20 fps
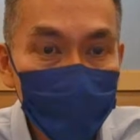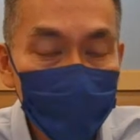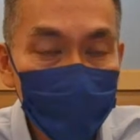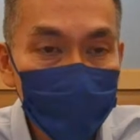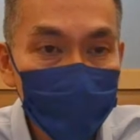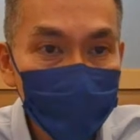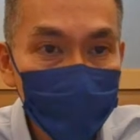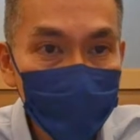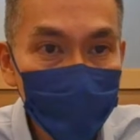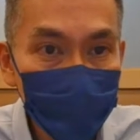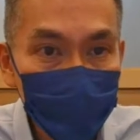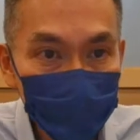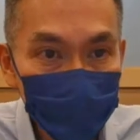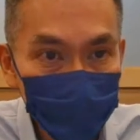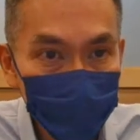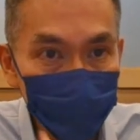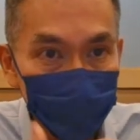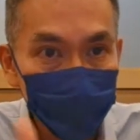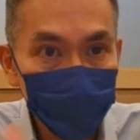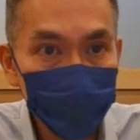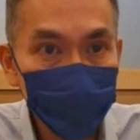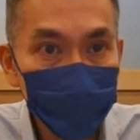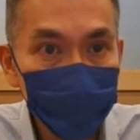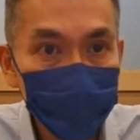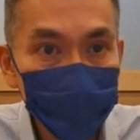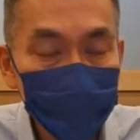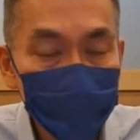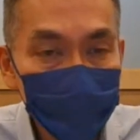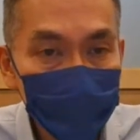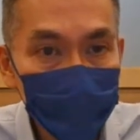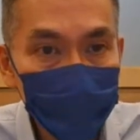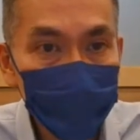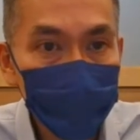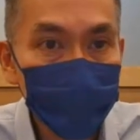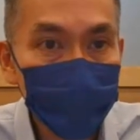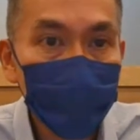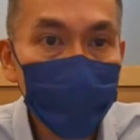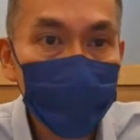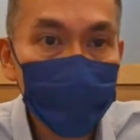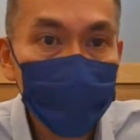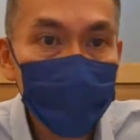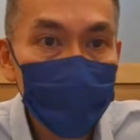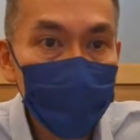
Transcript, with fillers: or their slogan for their product.